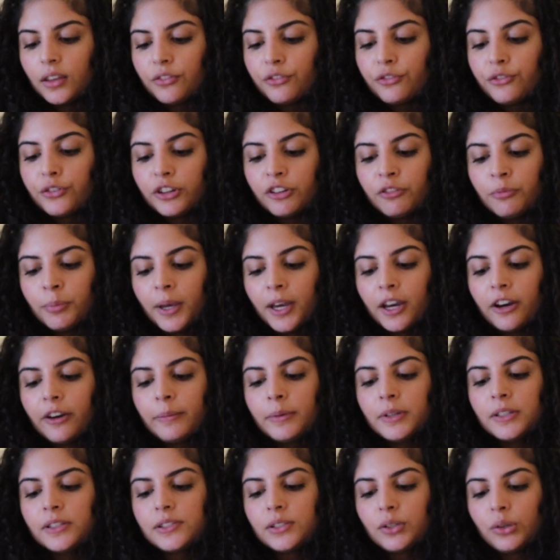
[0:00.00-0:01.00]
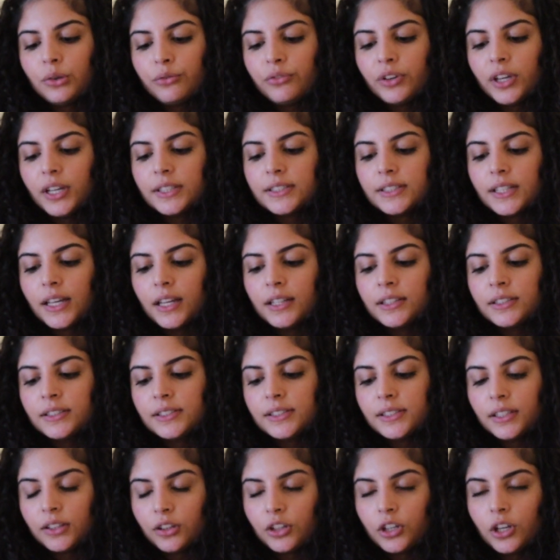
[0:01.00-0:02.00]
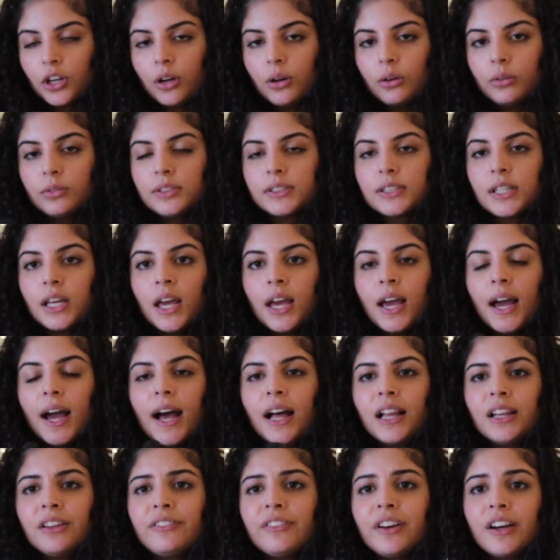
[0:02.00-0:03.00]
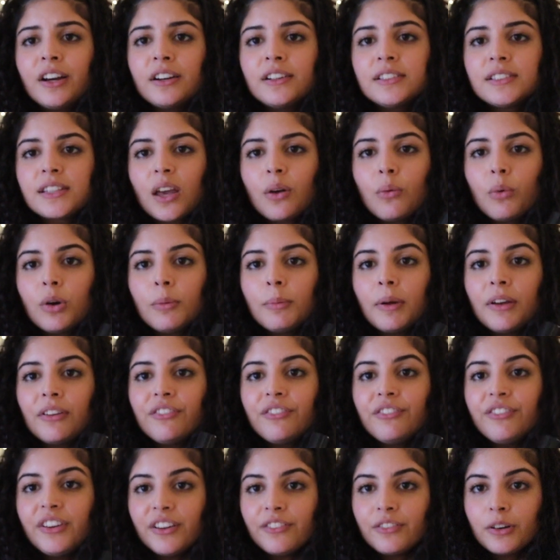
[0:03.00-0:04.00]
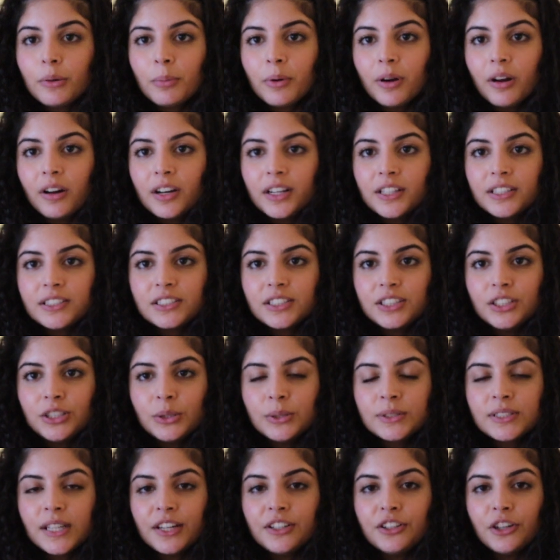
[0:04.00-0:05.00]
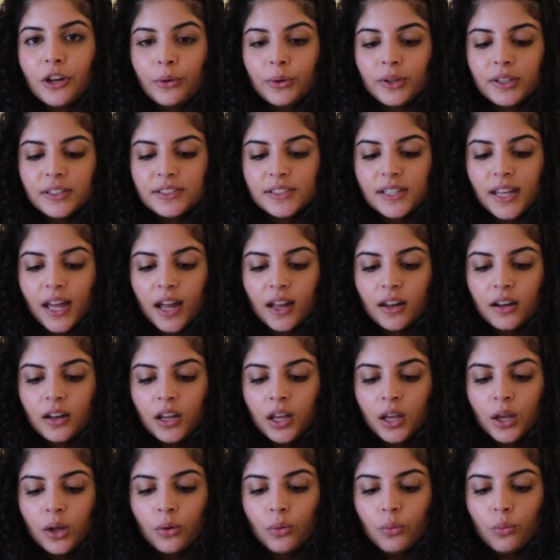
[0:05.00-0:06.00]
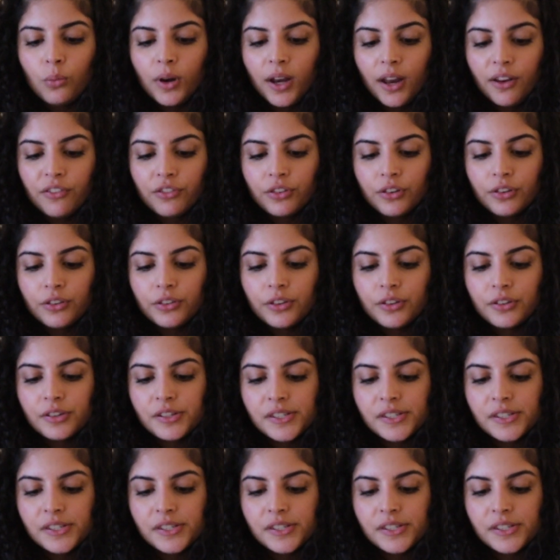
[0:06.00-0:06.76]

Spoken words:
free of paraben, sulfates, and silicones. Aloe vera is like one of my favorite products to use. I notice that whenever